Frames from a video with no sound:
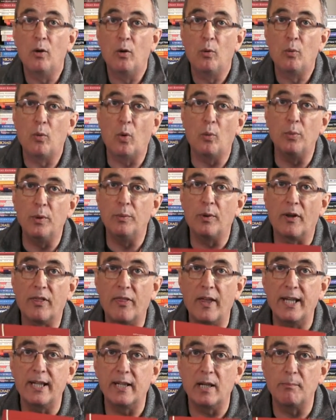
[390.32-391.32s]
what we were
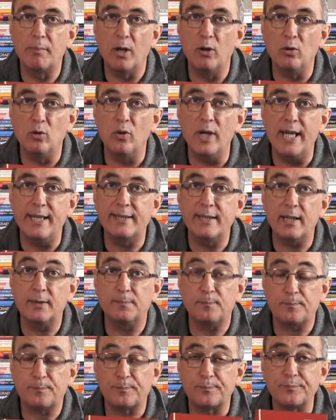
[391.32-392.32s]
thinking about later,
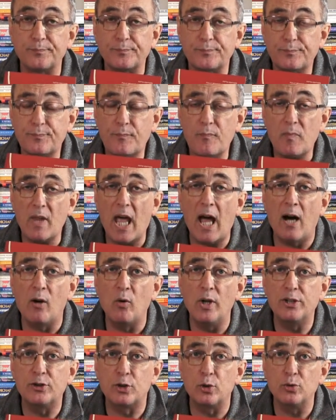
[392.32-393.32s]
a
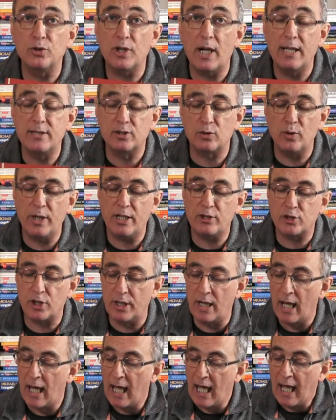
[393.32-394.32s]
literal
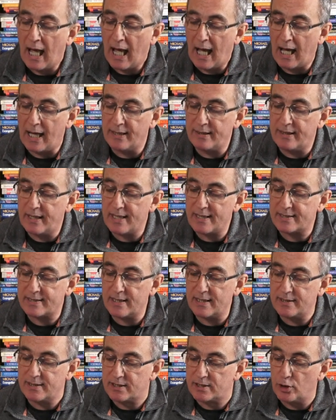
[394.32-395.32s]
translation, and this
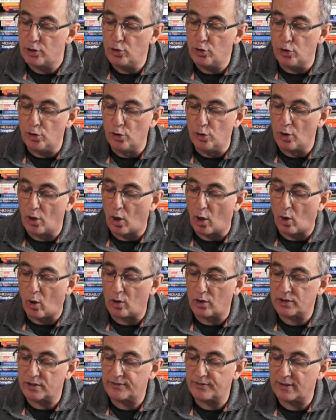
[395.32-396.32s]
is the New
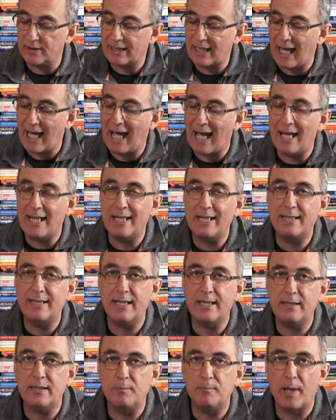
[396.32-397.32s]
Oxford
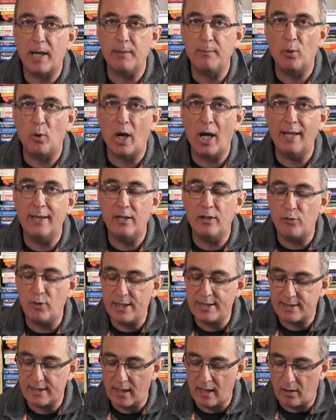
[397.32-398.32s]
Annotated Bible. And the
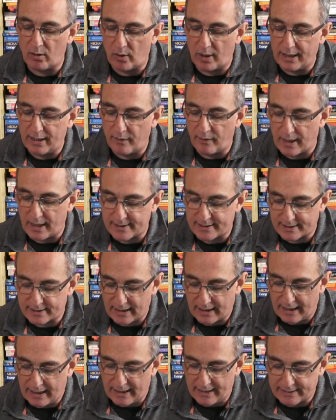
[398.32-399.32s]
reason I like this
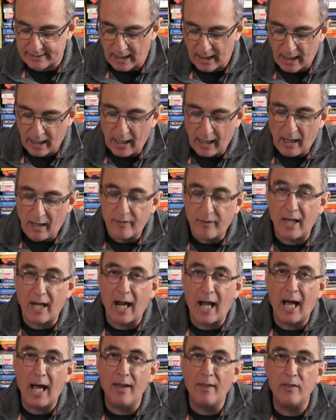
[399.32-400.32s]
is that
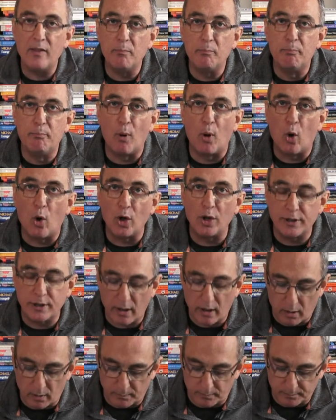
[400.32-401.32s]
at the
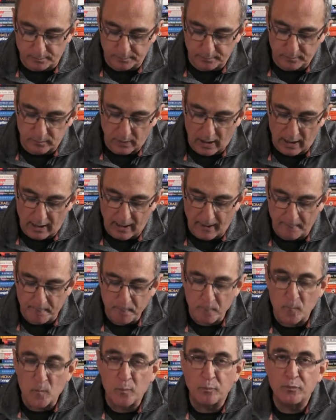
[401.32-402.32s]
bottom,
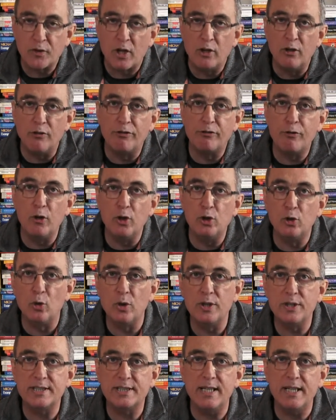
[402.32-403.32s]
the
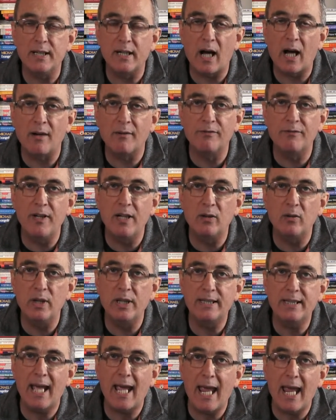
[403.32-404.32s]
footnotes here are fairly
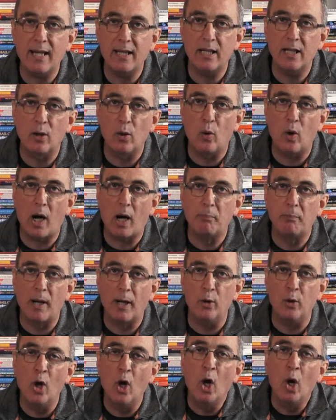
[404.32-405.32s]
technical
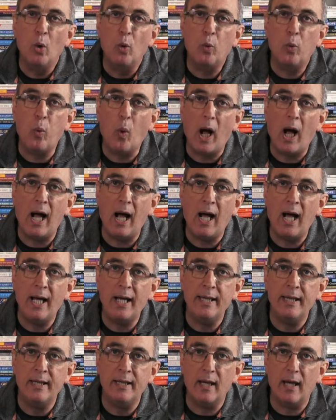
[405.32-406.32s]
about
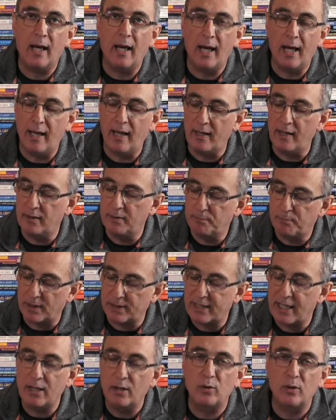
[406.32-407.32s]
why
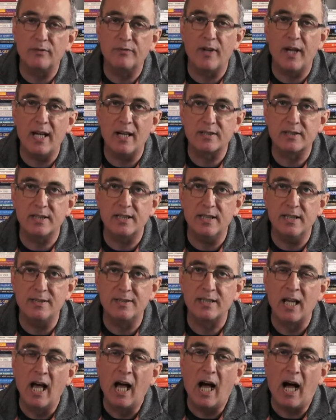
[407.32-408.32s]
particular verses
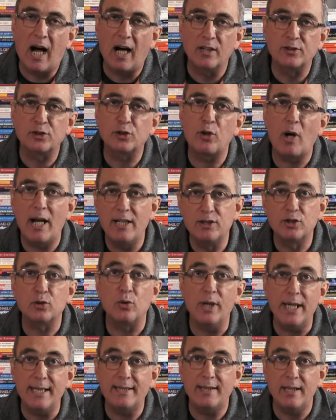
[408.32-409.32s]
are
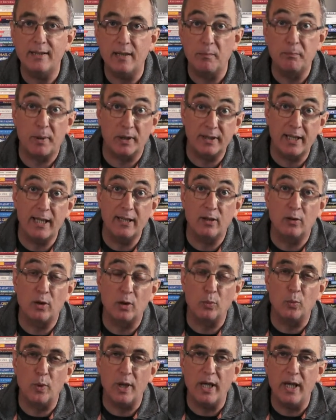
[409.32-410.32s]
translated in particular
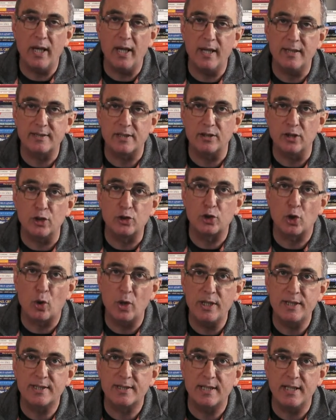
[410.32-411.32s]
ways, and the
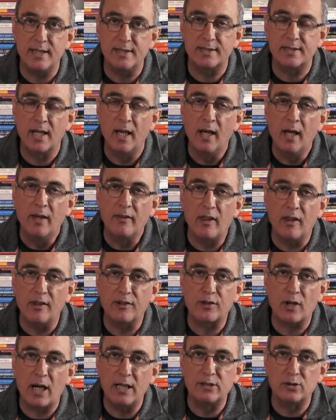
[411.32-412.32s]
choices that the
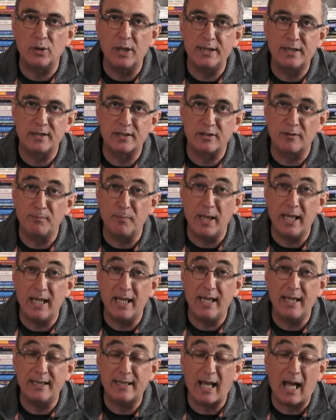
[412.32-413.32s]
translators have
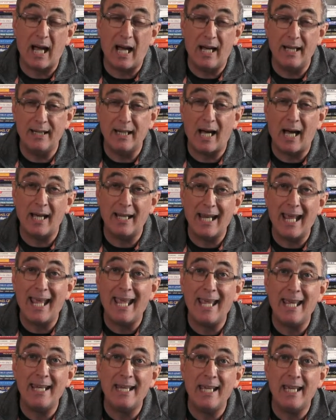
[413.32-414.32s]
made, and
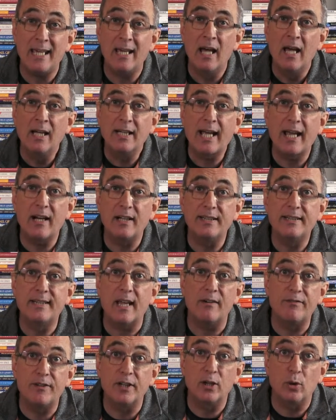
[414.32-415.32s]
any kind of
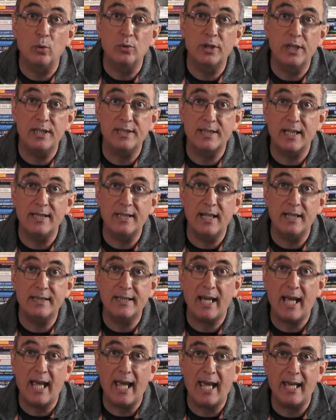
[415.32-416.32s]
difficulties in the
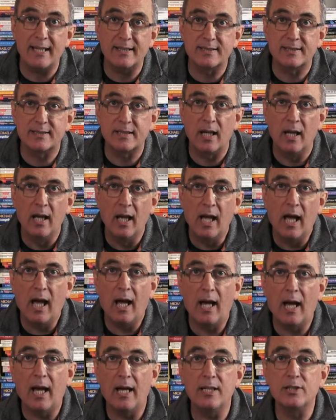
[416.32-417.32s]
text.
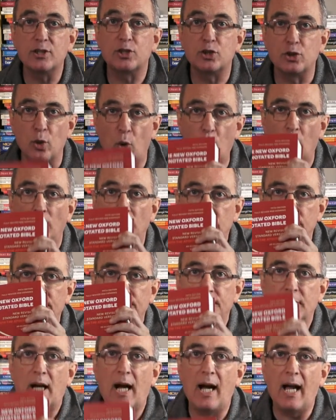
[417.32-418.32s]
So
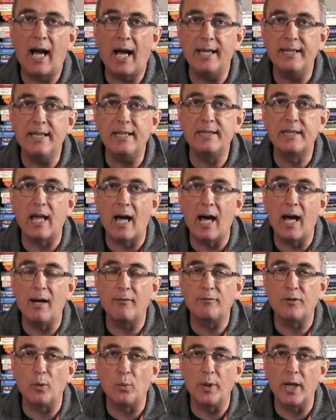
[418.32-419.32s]
I need that
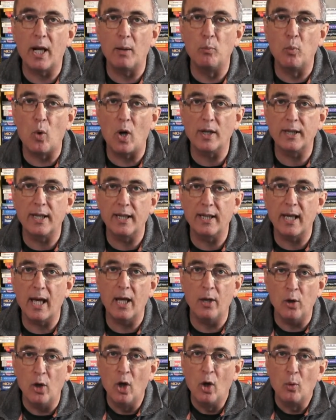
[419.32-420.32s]
for when I'm working
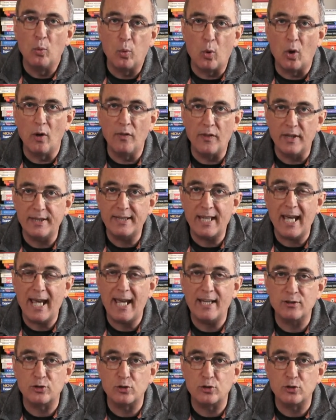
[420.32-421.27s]
out what the text